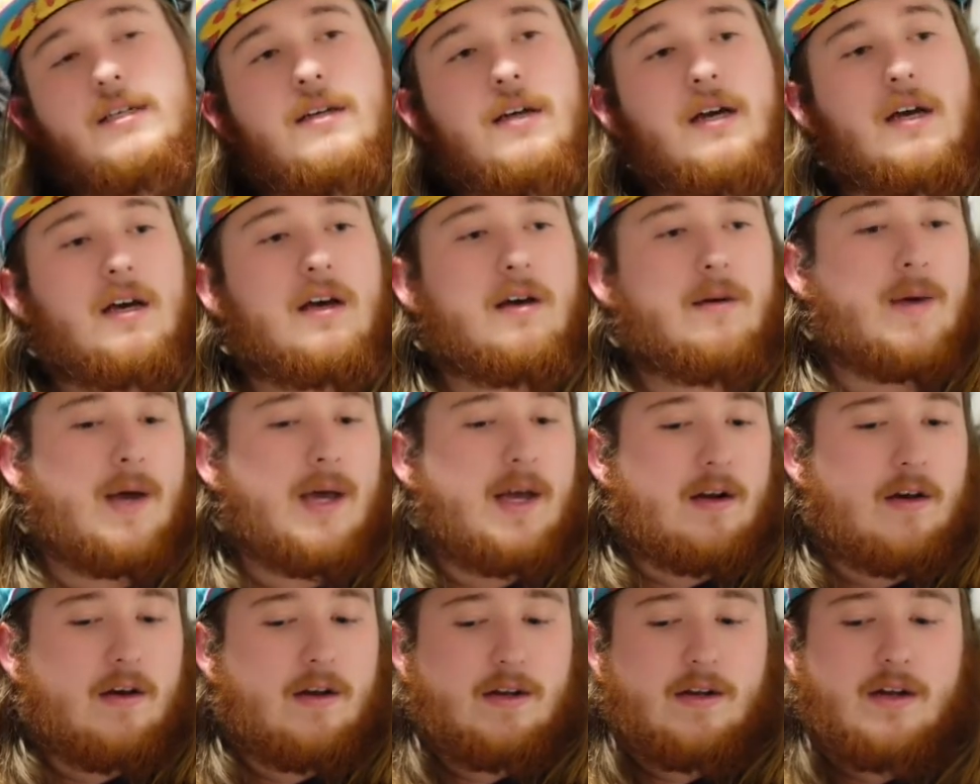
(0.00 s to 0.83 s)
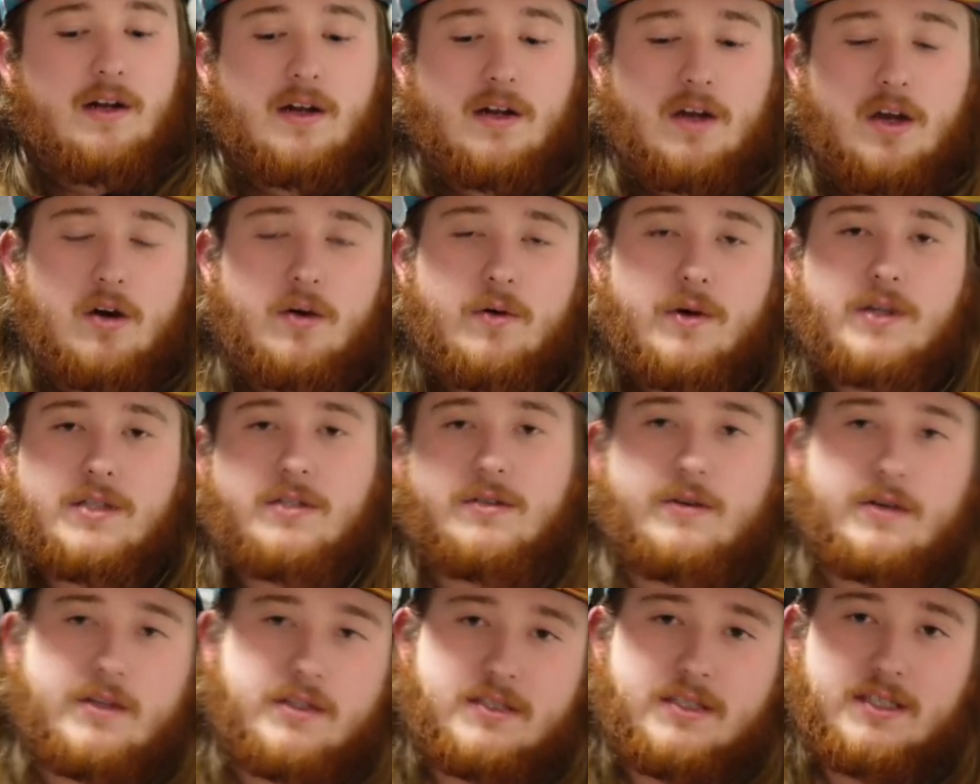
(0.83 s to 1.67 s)
Uh, I had Hondata going,
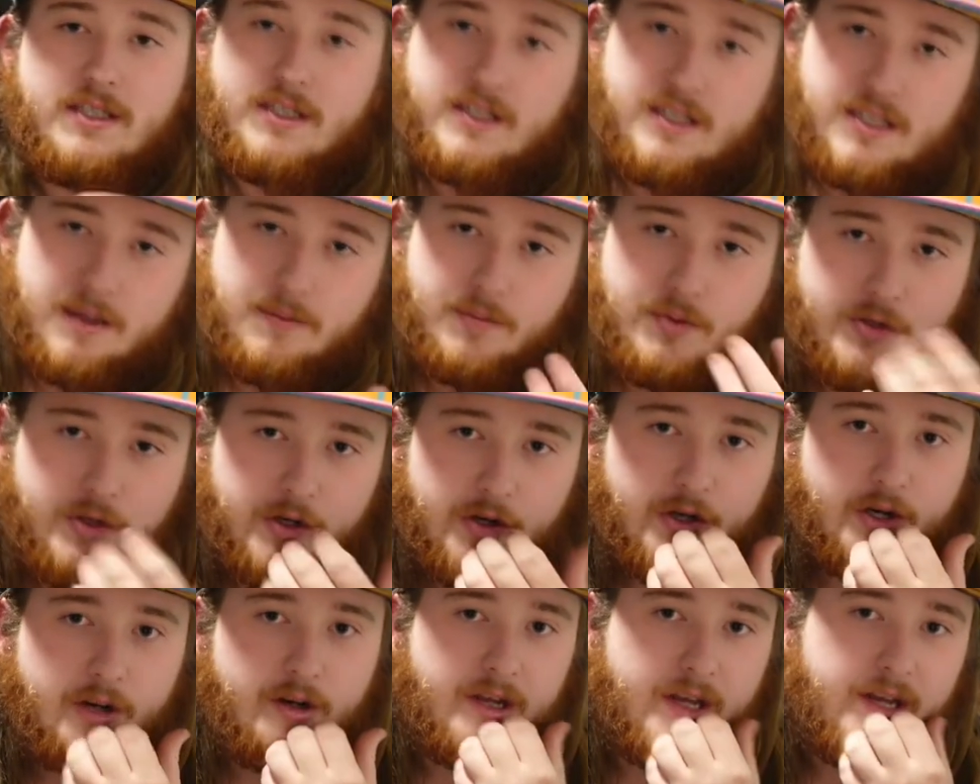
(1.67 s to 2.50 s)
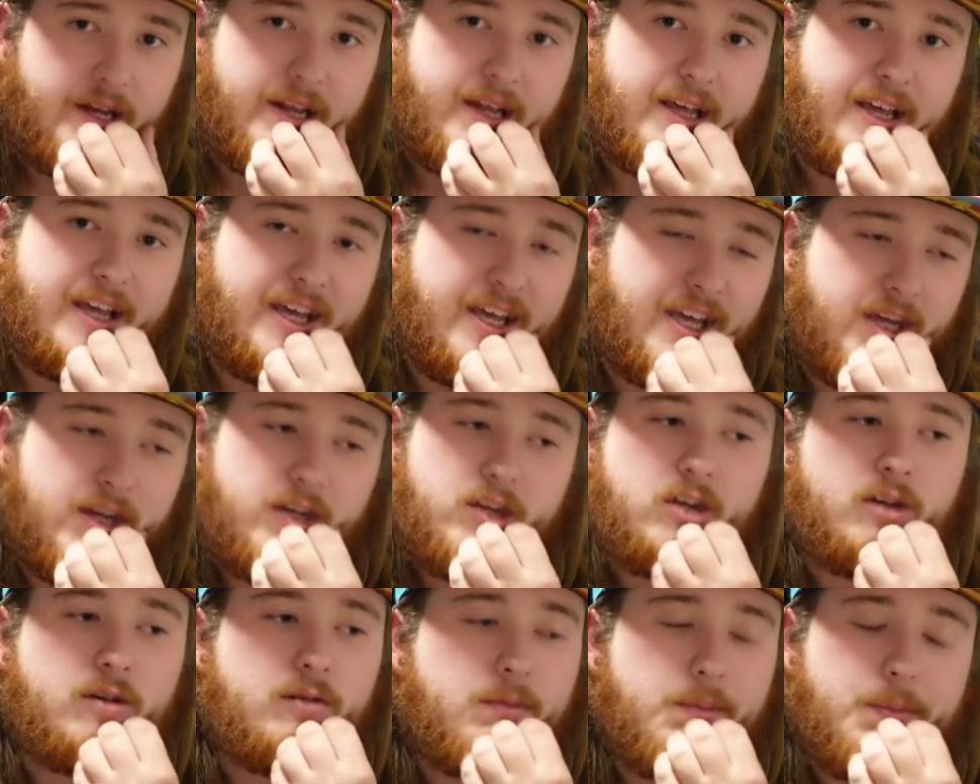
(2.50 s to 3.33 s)
so I could see the temperature, and it hit